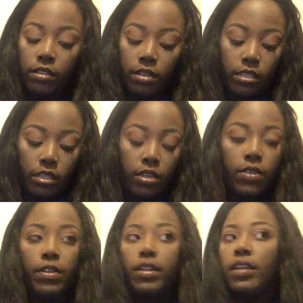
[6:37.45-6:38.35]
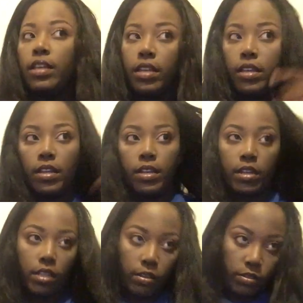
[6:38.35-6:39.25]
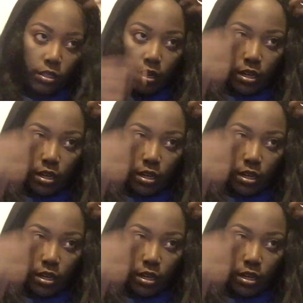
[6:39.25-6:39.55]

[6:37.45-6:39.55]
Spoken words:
start securing the closure